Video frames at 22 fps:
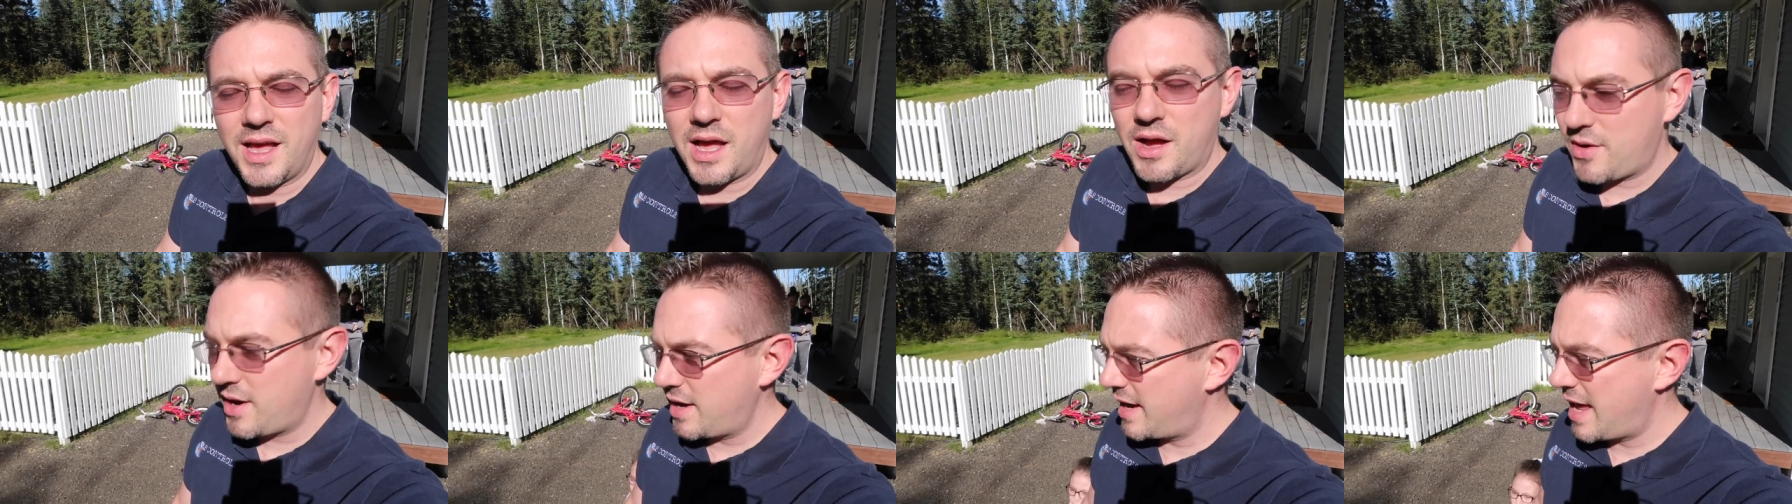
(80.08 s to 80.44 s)

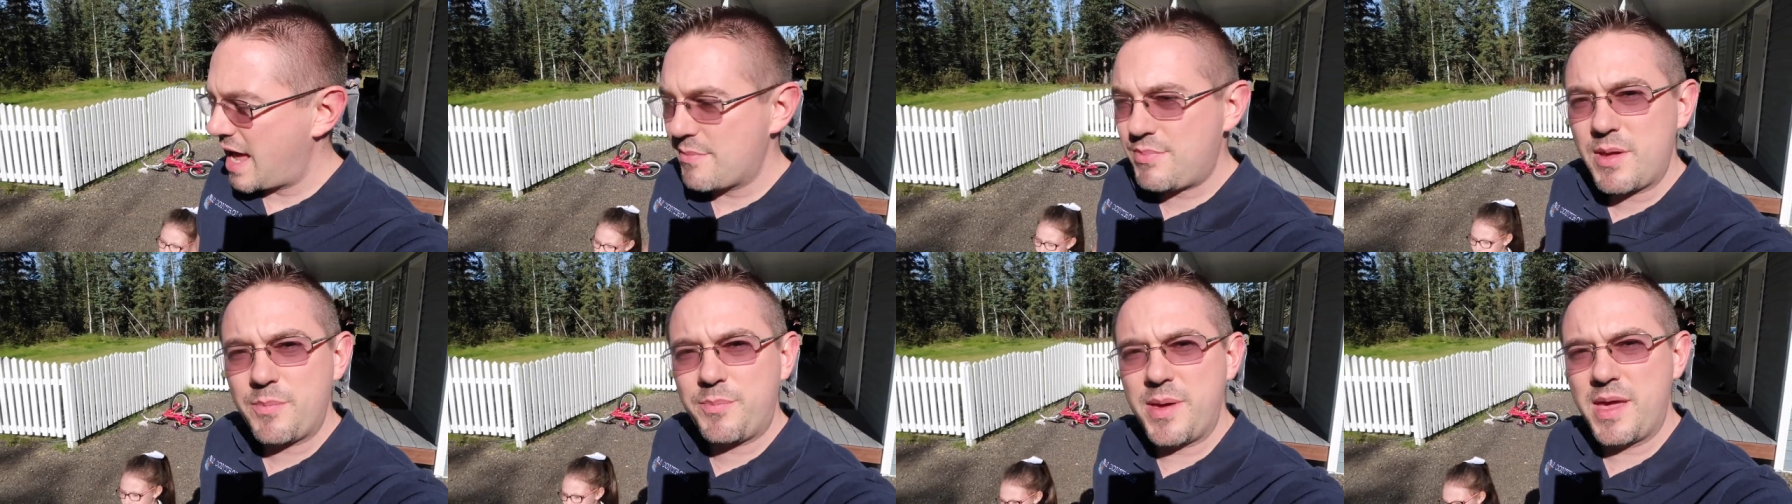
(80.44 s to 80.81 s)
All right,
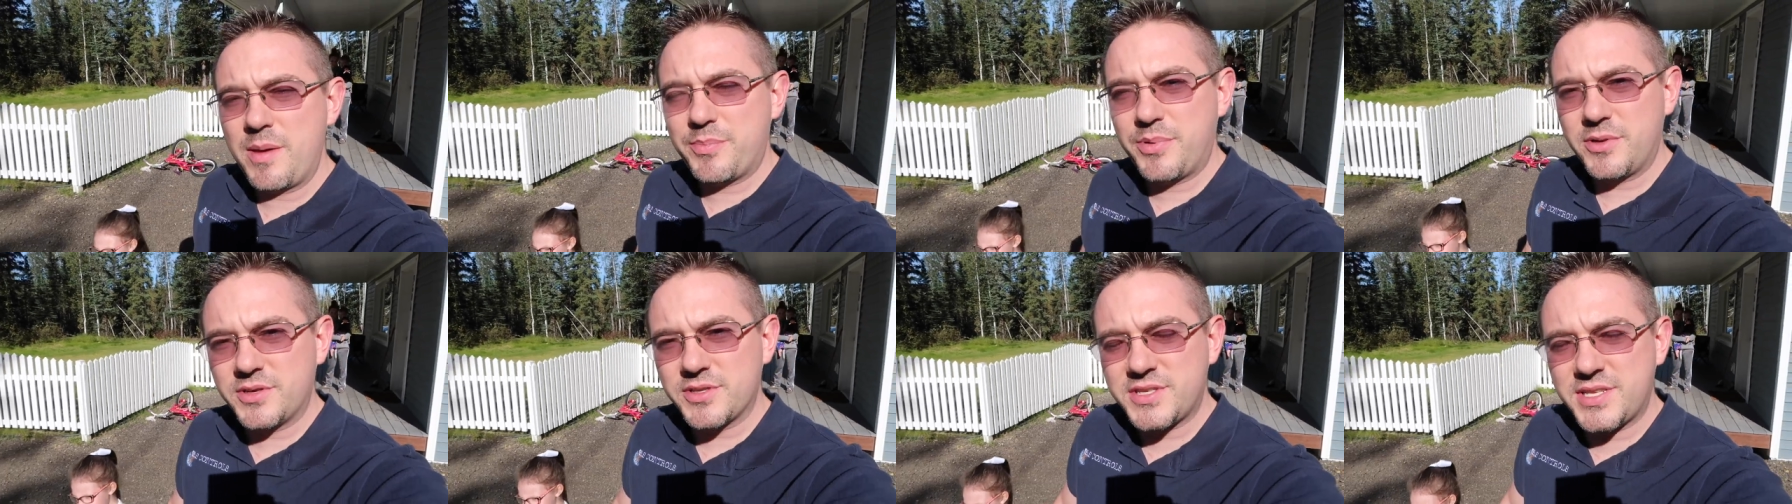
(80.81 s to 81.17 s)
happy
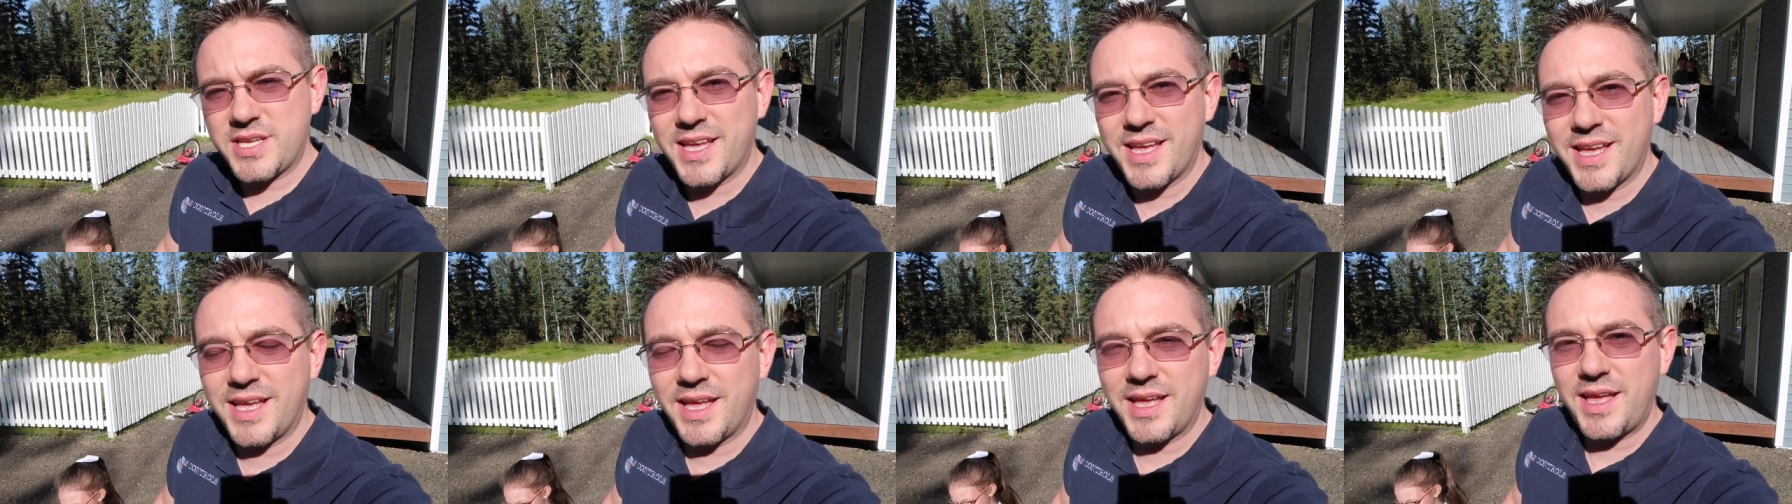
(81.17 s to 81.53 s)

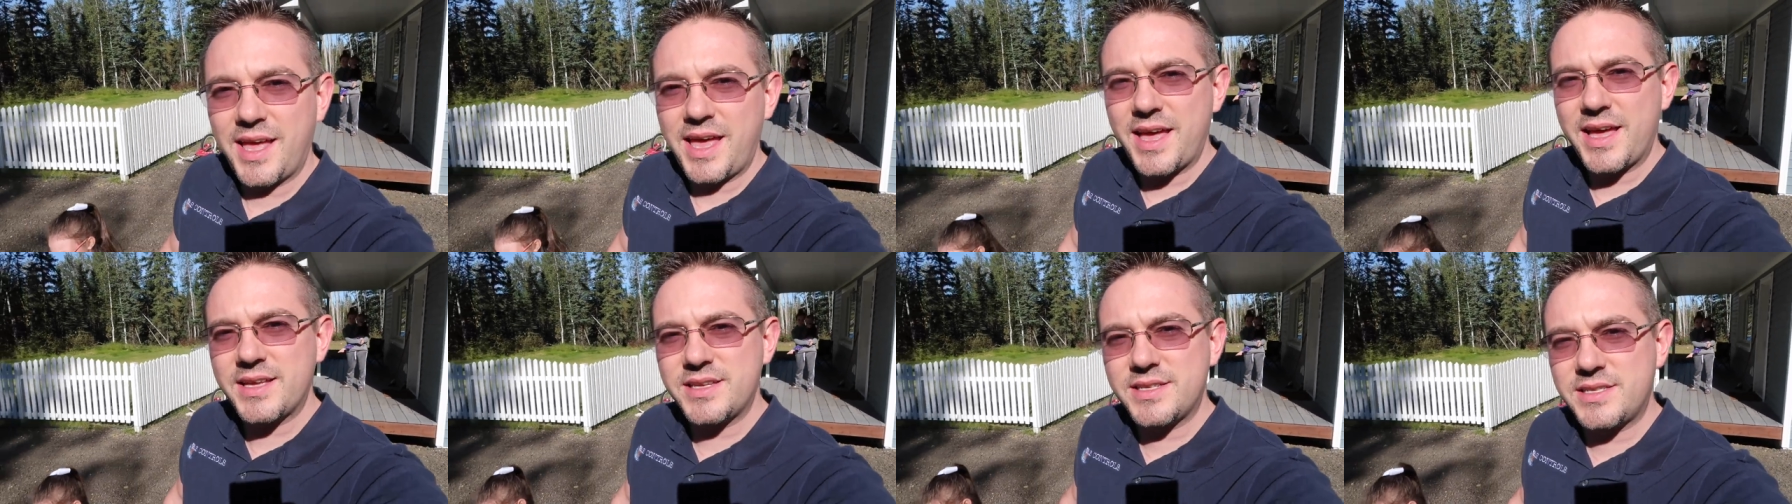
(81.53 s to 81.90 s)
peoples.
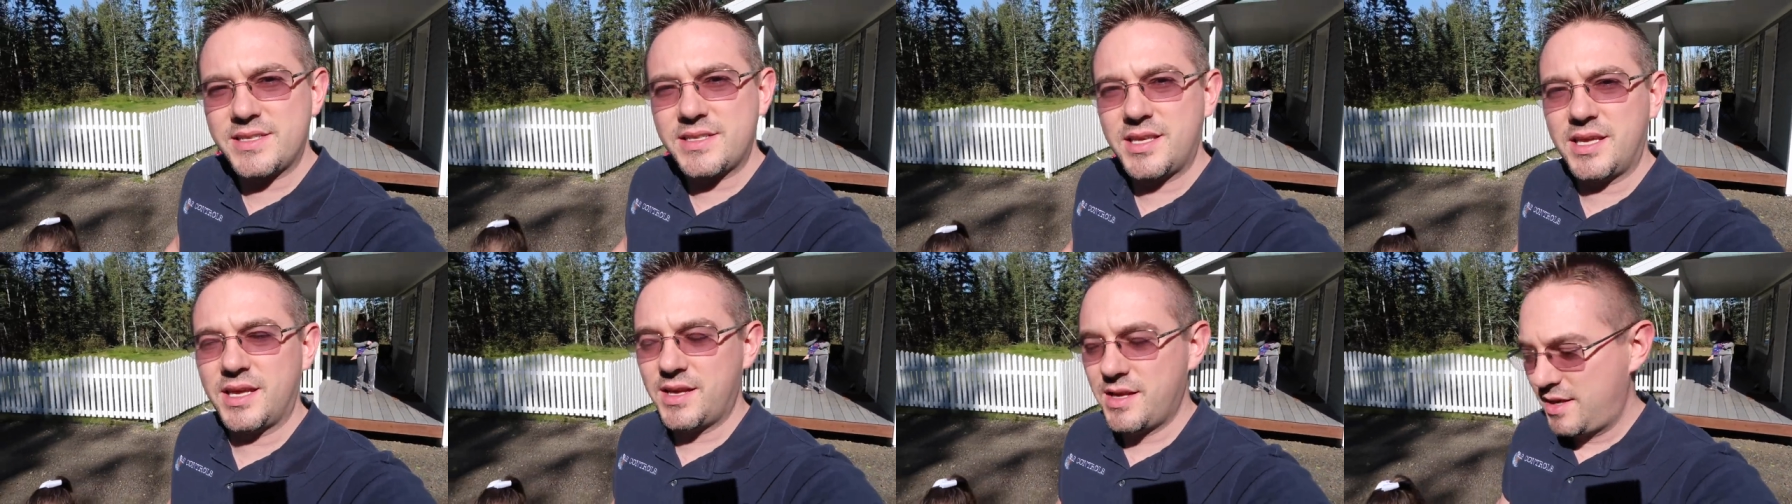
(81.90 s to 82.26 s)

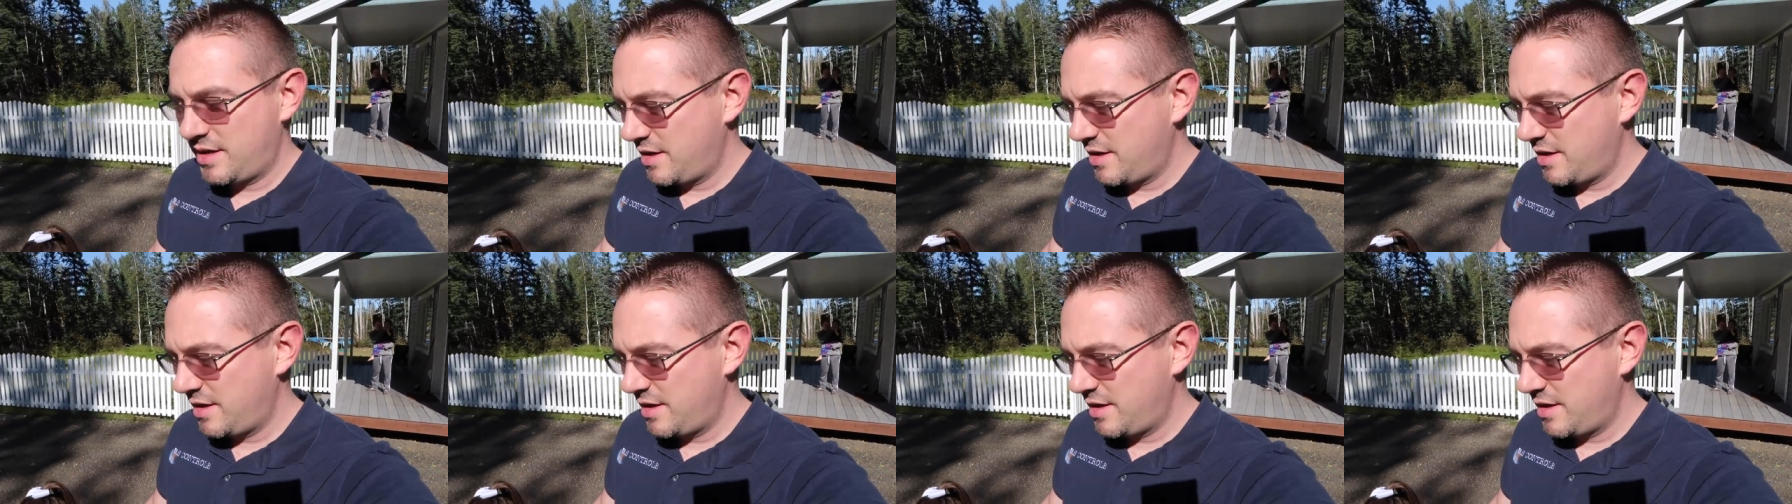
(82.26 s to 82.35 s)
As